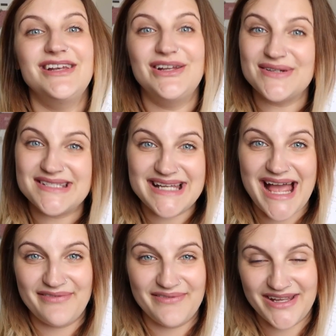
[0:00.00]
Lawson
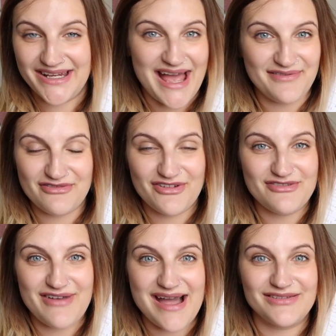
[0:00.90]
can have a
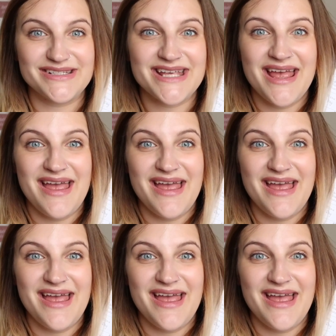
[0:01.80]
run around,